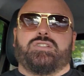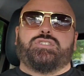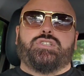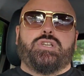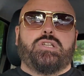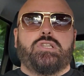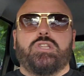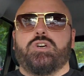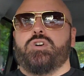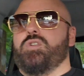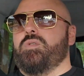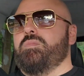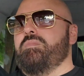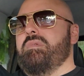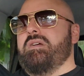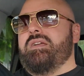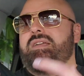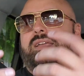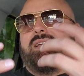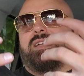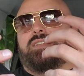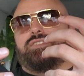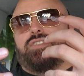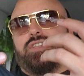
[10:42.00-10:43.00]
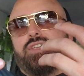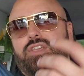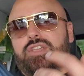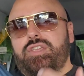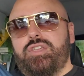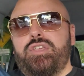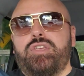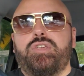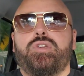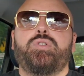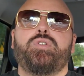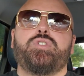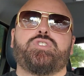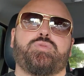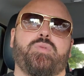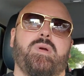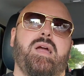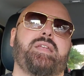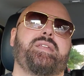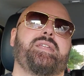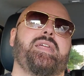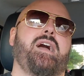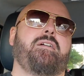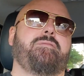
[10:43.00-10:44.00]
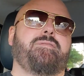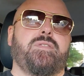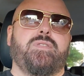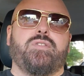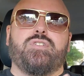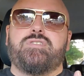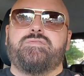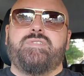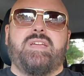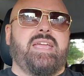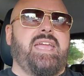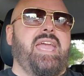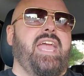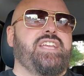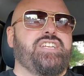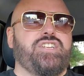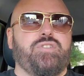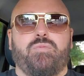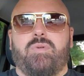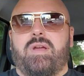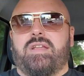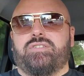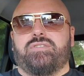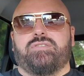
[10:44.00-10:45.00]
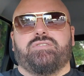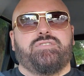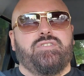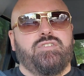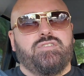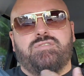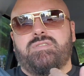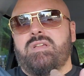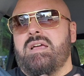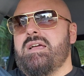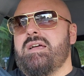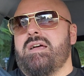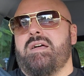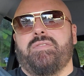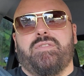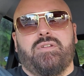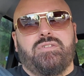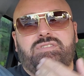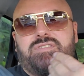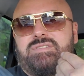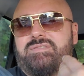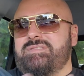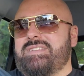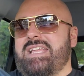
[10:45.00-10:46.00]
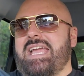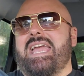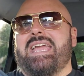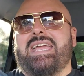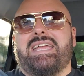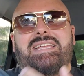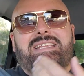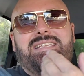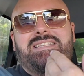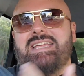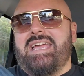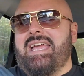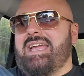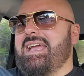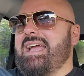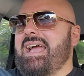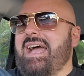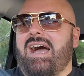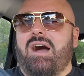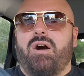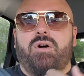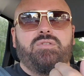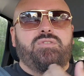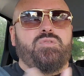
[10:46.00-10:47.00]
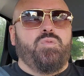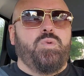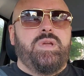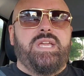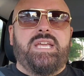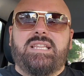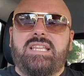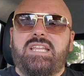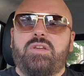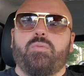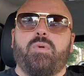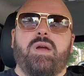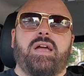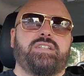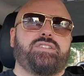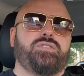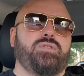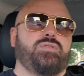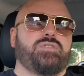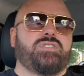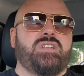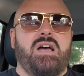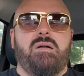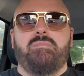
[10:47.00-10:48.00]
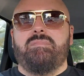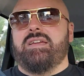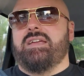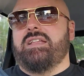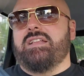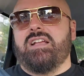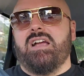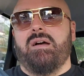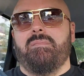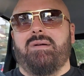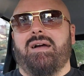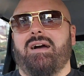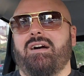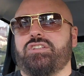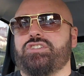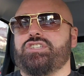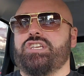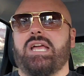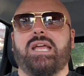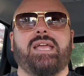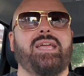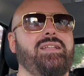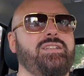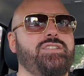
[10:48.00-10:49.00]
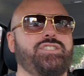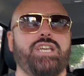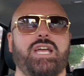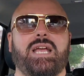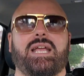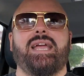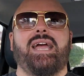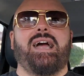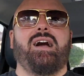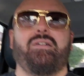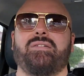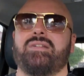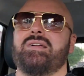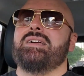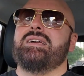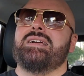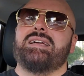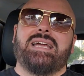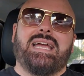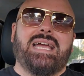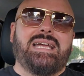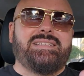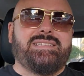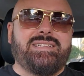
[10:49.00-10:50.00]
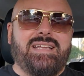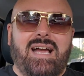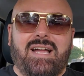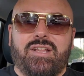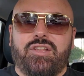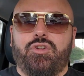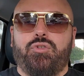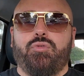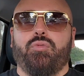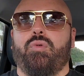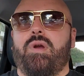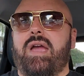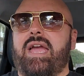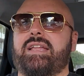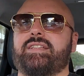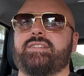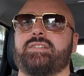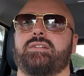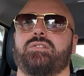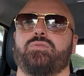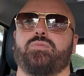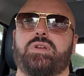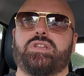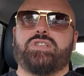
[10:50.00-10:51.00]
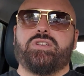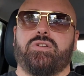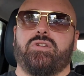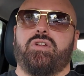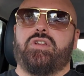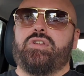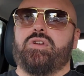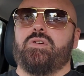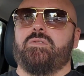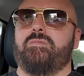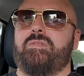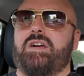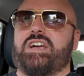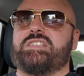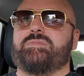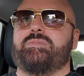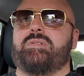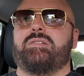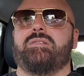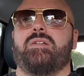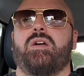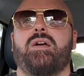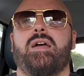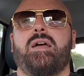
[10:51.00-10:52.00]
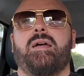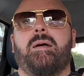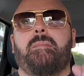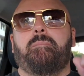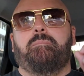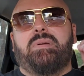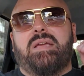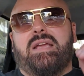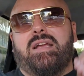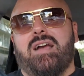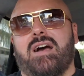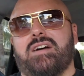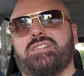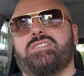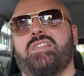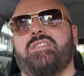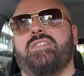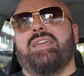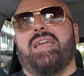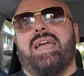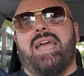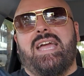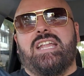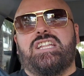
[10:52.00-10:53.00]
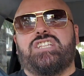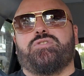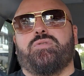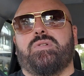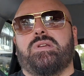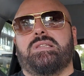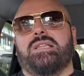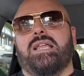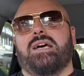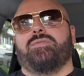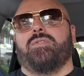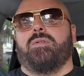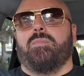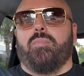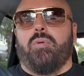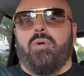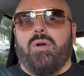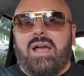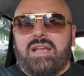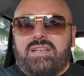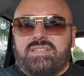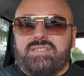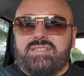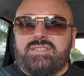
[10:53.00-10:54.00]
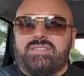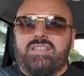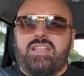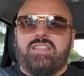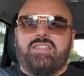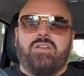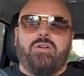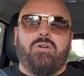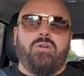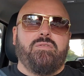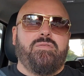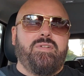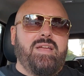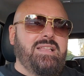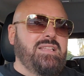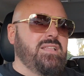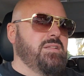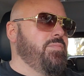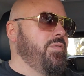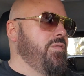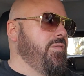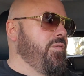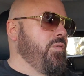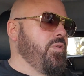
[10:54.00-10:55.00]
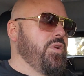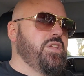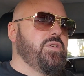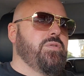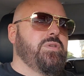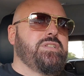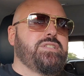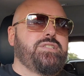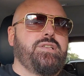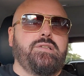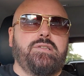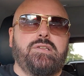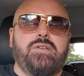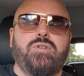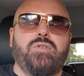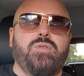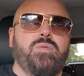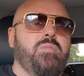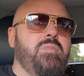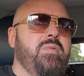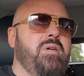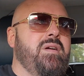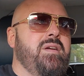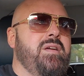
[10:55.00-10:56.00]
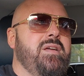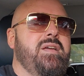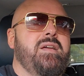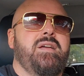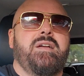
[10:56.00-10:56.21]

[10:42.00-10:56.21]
Tulum is huge right now for those vacation renters, those day in, day out, weekly rentals, come in, come out, check in, check out. It's got great return on your investment because of the entry level prices that are available for you in Tulum,